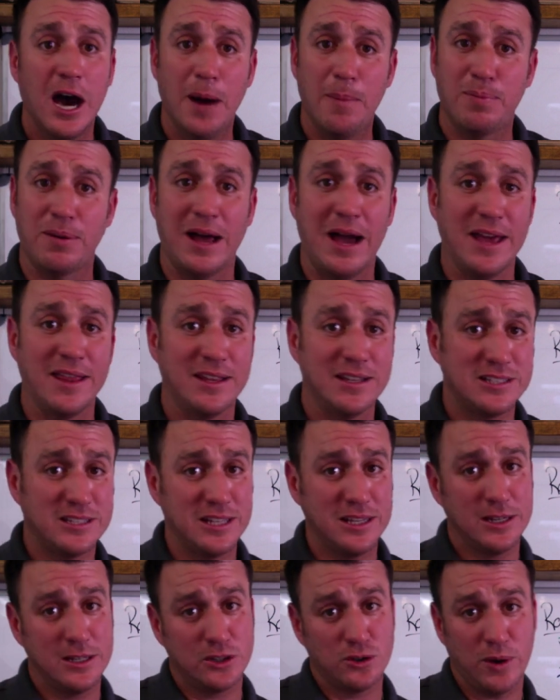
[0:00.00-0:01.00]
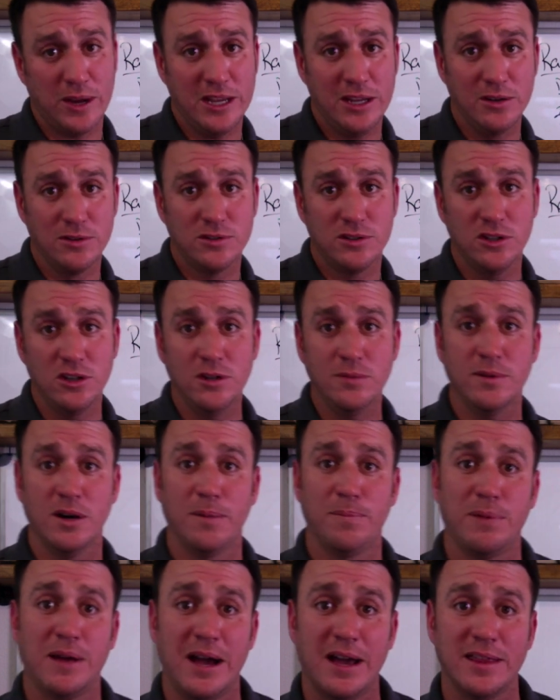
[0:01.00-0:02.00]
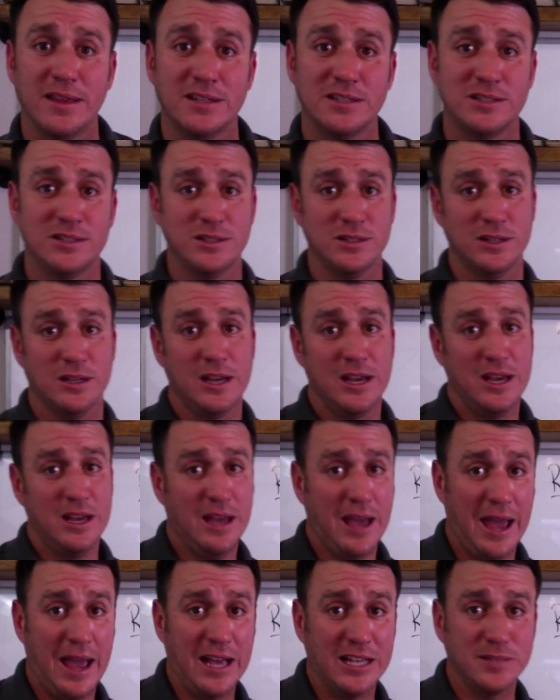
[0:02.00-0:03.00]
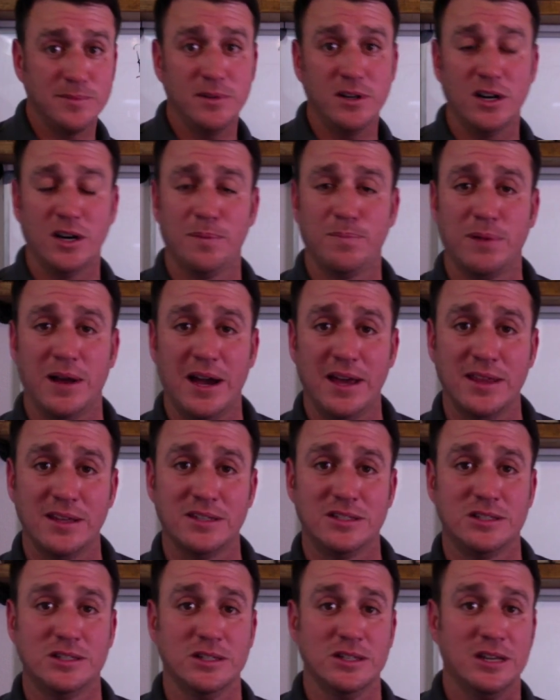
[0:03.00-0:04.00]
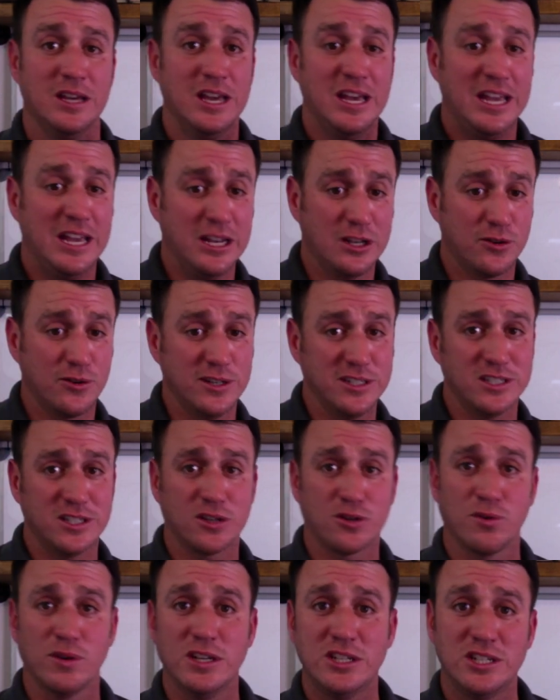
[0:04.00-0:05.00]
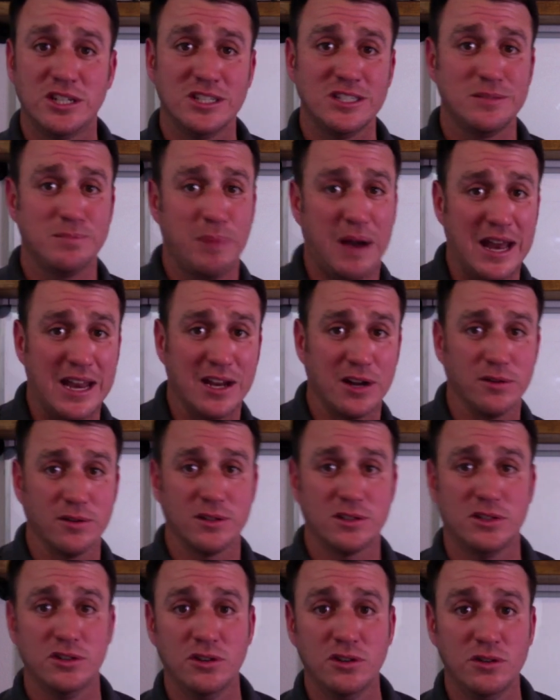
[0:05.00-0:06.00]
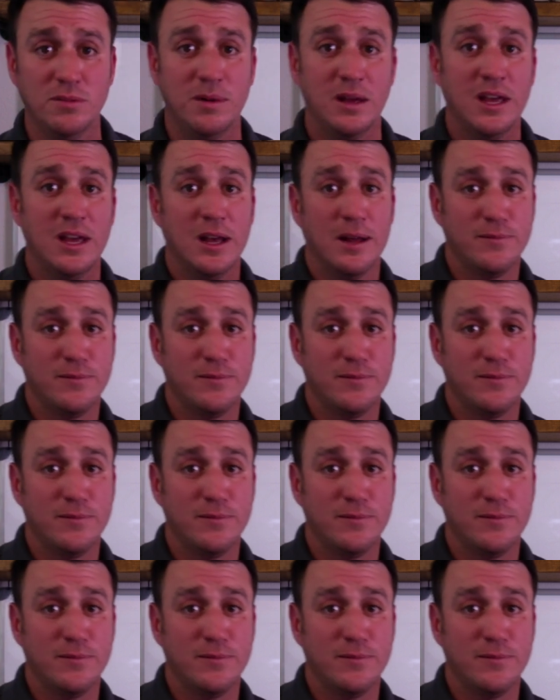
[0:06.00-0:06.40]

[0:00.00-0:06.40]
Apply this to the tracheal tube, apply this to asthma, apply this to increased secretions, biting on a tube,